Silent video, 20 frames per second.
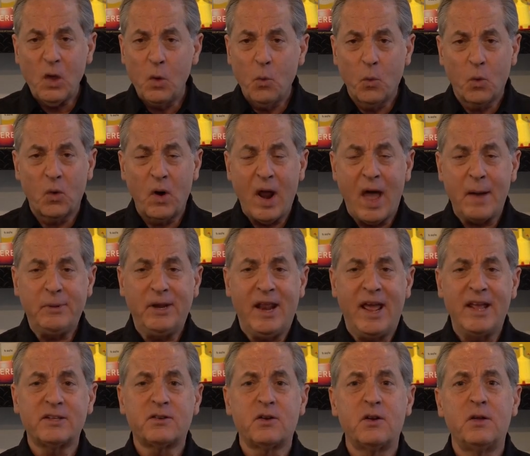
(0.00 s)
We're happy to
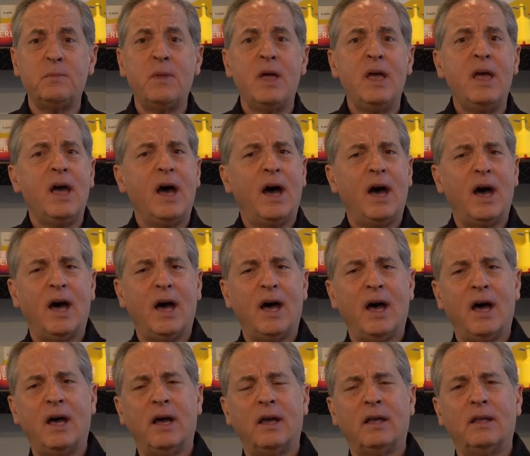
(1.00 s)
answer them.
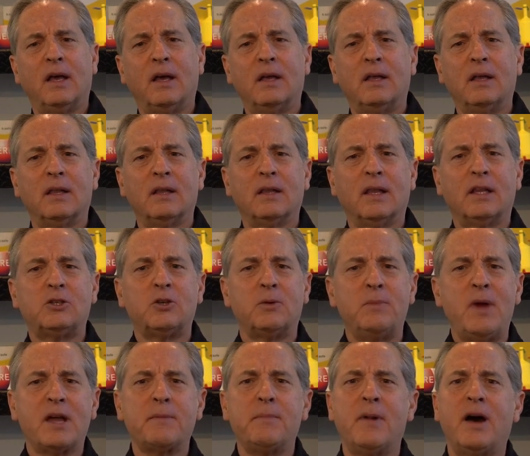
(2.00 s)
Let your
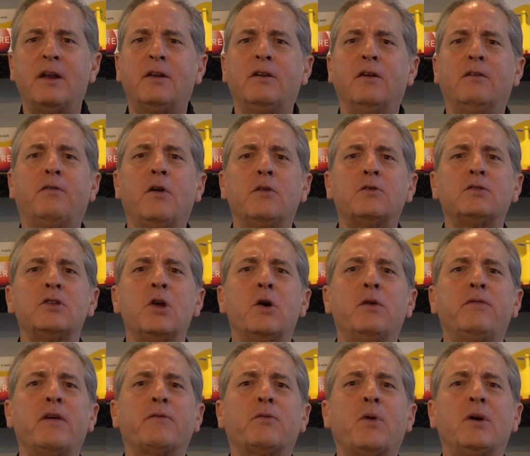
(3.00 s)
MacMod folks know
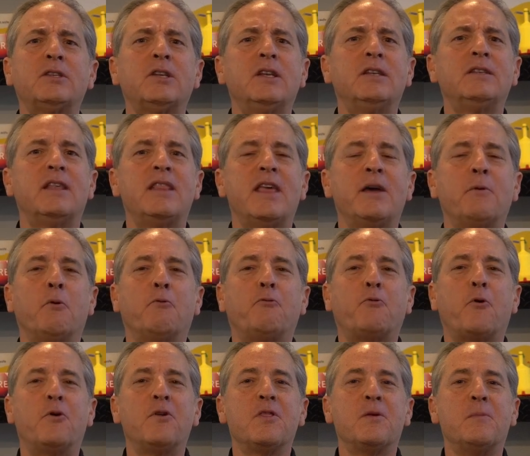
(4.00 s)
if you have questions, and they will
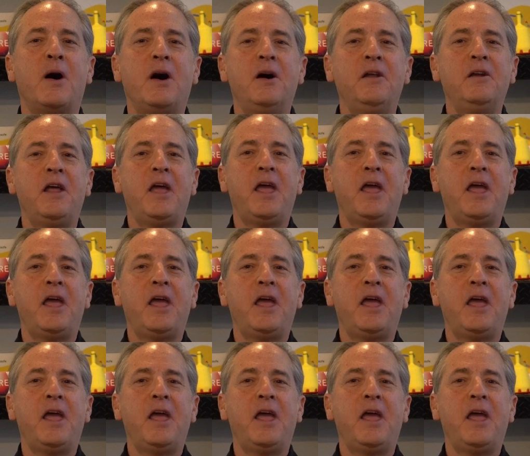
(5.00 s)
forward them on,